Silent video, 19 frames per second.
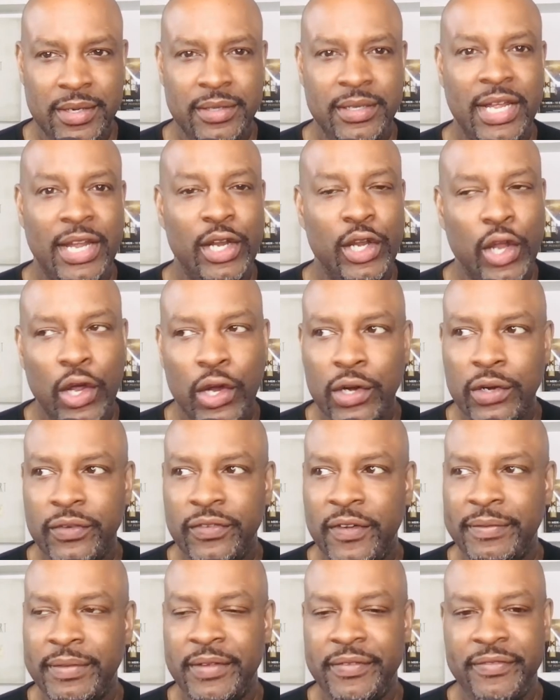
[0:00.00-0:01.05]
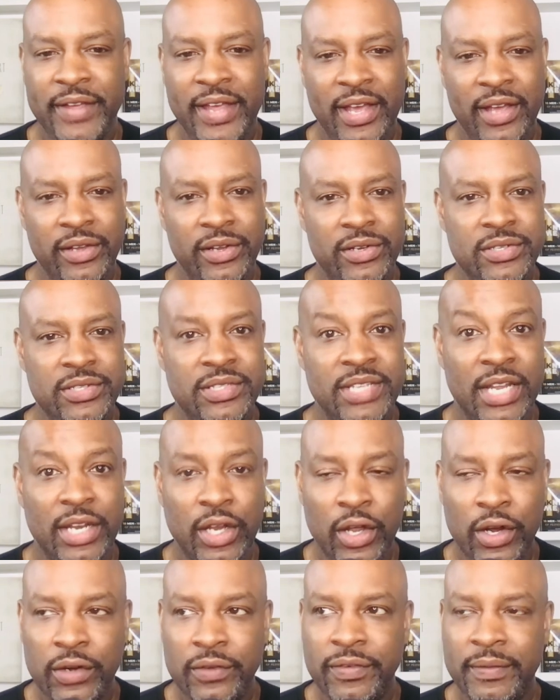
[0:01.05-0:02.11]
They learn from the failures, they
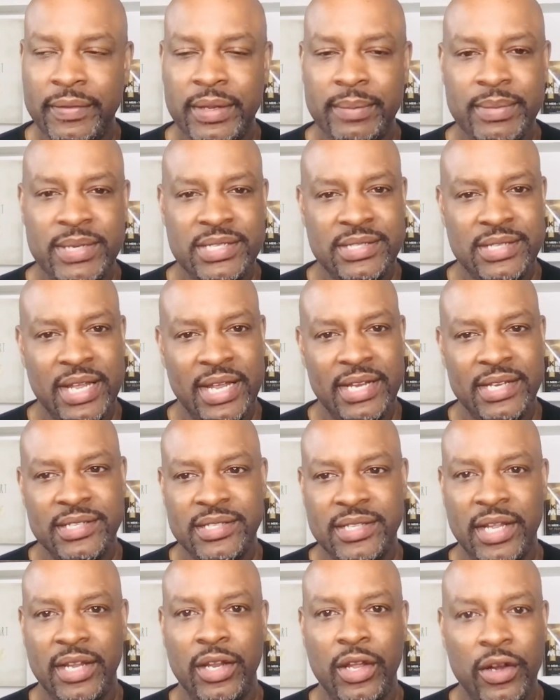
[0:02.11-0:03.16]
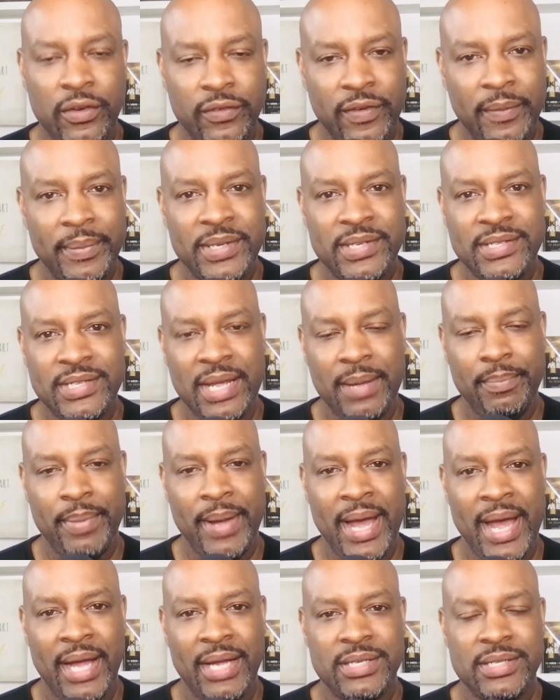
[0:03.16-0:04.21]
learn from the mistakes, they learn from the
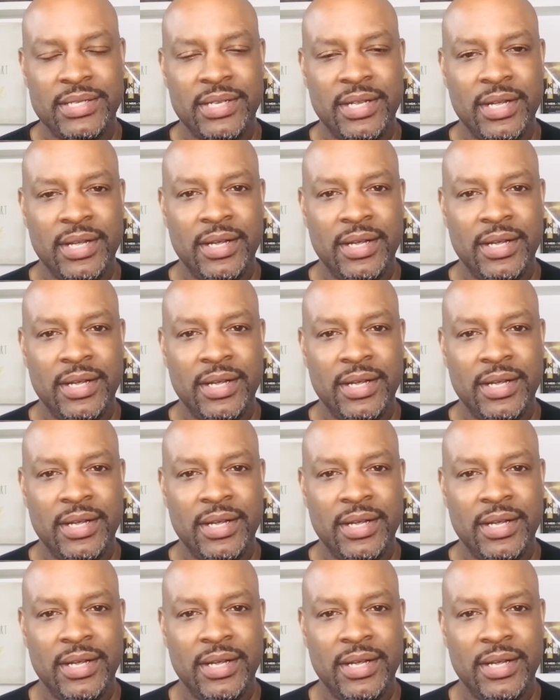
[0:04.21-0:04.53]
setbacks,